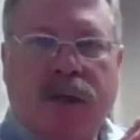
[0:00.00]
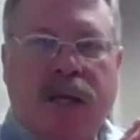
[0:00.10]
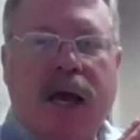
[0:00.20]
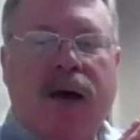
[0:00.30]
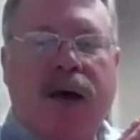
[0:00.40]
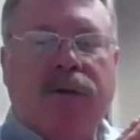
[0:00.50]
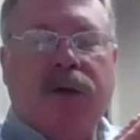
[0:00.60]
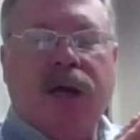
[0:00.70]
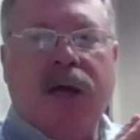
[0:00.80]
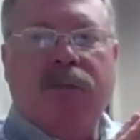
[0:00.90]

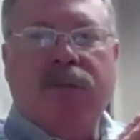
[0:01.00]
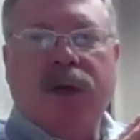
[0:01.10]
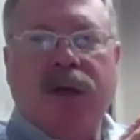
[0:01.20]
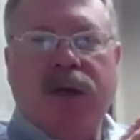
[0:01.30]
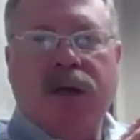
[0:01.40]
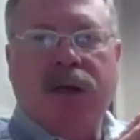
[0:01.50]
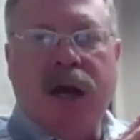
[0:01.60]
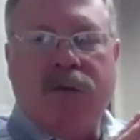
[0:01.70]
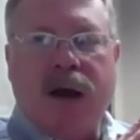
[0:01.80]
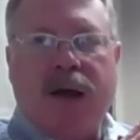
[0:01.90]
Yeah,
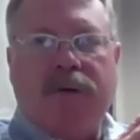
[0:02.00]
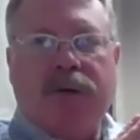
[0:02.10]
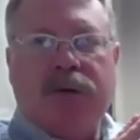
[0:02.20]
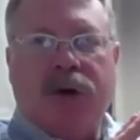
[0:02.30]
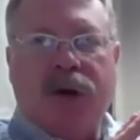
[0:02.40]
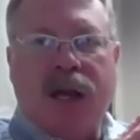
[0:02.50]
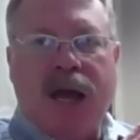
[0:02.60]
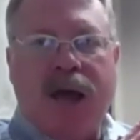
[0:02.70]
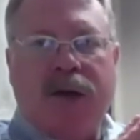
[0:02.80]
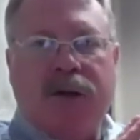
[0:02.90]
gun raffles are
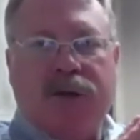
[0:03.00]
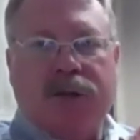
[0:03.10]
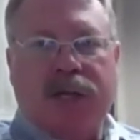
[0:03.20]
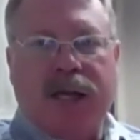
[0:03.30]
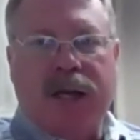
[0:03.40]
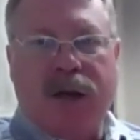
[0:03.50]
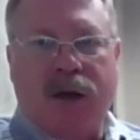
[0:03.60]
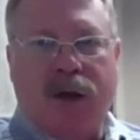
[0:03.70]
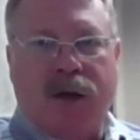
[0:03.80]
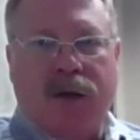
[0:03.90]
allowed under state
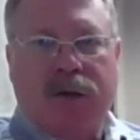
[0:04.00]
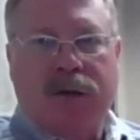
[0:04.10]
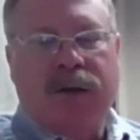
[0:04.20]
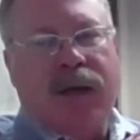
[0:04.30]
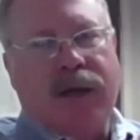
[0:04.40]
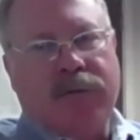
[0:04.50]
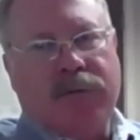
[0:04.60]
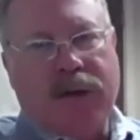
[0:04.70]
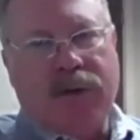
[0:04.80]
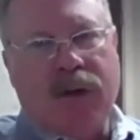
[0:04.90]
law and
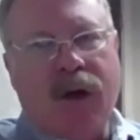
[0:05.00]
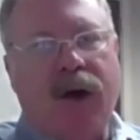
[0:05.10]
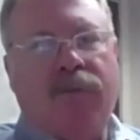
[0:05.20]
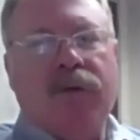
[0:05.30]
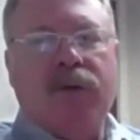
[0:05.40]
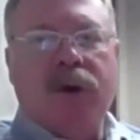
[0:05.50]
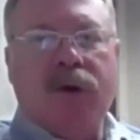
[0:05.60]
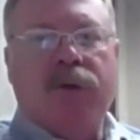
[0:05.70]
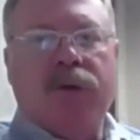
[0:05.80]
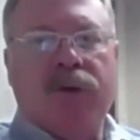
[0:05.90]
federal law if you
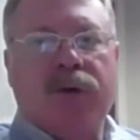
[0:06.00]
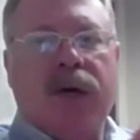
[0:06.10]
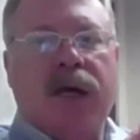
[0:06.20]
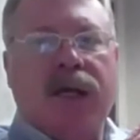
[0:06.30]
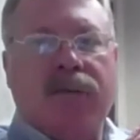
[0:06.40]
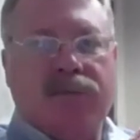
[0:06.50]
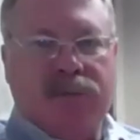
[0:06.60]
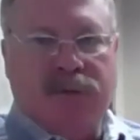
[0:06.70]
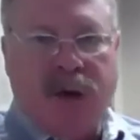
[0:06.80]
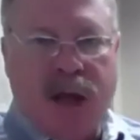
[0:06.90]
go through a
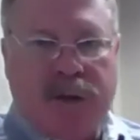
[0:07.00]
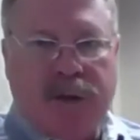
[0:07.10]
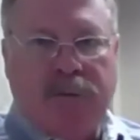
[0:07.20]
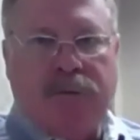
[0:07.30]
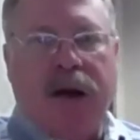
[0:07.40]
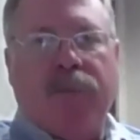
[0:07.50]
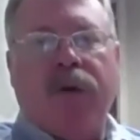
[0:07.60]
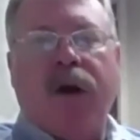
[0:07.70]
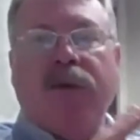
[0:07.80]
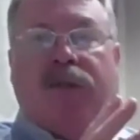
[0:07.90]
volunteer fire
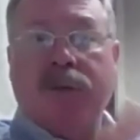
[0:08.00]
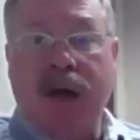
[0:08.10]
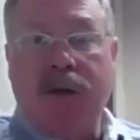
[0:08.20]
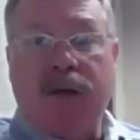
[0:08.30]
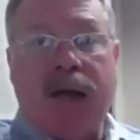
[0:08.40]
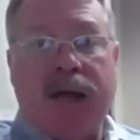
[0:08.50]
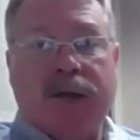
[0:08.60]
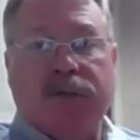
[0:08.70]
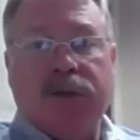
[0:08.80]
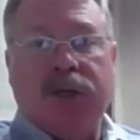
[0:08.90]
department, some other
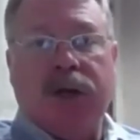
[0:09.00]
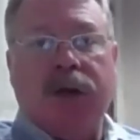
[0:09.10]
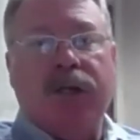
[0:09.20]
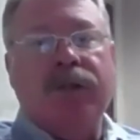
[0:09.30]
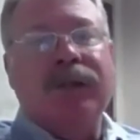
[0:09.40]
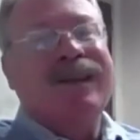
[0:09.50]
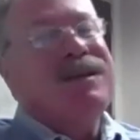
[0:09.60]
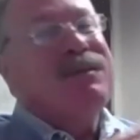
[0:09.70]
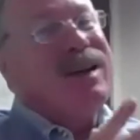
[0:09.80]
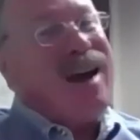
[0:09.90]
kinds of charities,
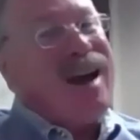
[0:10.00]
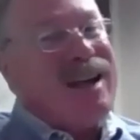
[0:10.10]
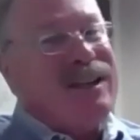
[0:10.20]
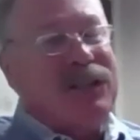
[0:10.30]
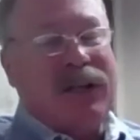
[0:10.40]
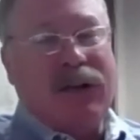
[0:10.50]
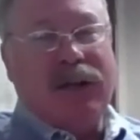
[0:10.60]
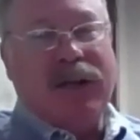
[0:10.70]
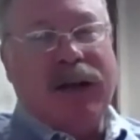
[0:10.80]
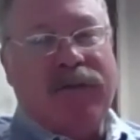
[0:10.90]
but not necessarily
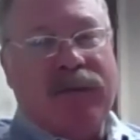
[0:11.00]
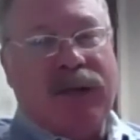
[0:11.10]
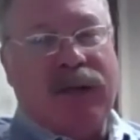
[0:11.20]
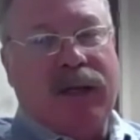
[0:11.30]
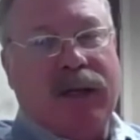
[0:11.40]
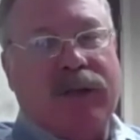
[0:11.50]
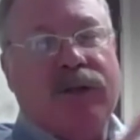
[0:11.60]
the governmental entities.